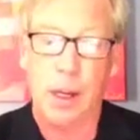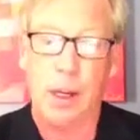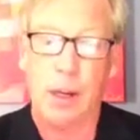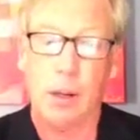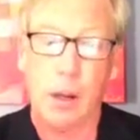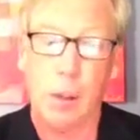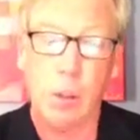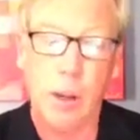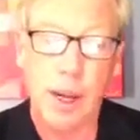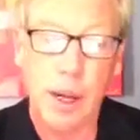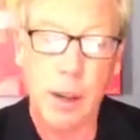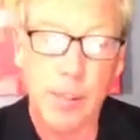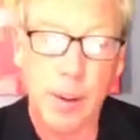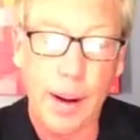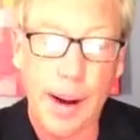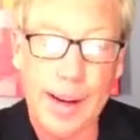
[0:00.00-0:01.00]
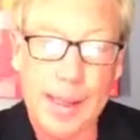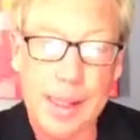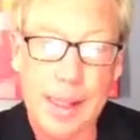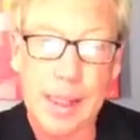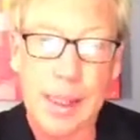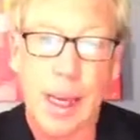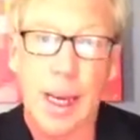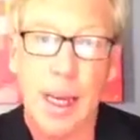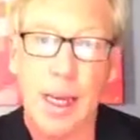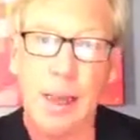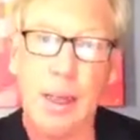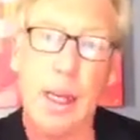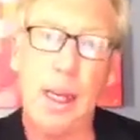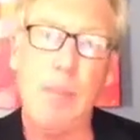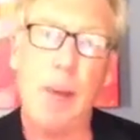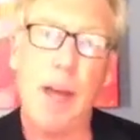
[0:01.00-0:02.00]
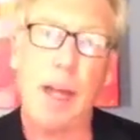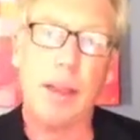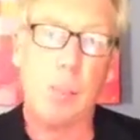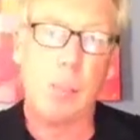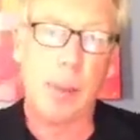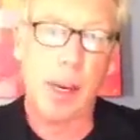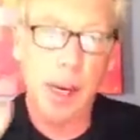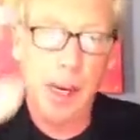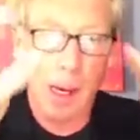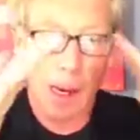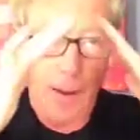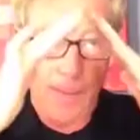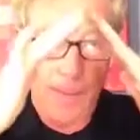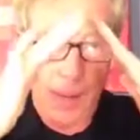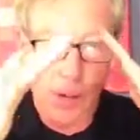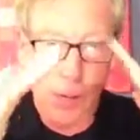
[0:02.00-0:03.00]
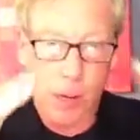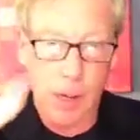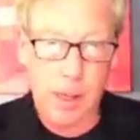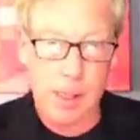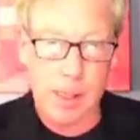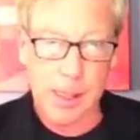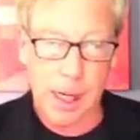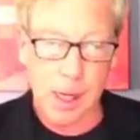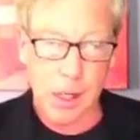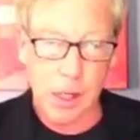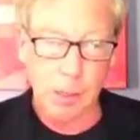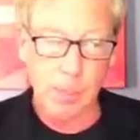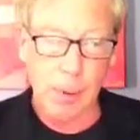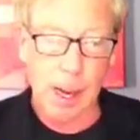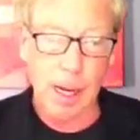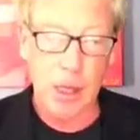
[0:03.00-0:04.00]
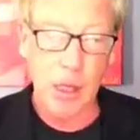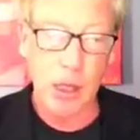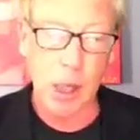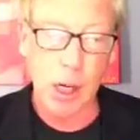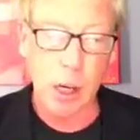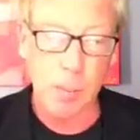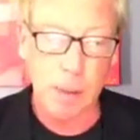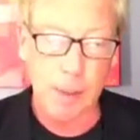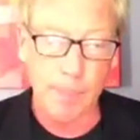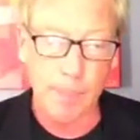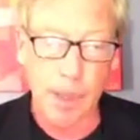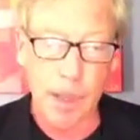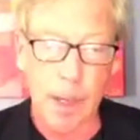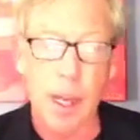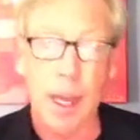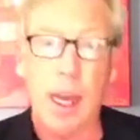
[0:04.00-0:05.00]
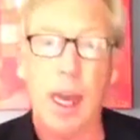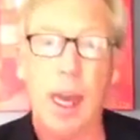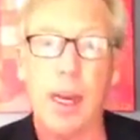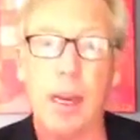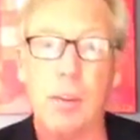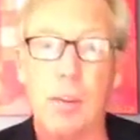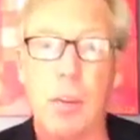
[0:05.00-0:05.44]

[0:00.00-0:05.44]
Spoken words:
global enterprises led at the peak of the organization by a chairman, and in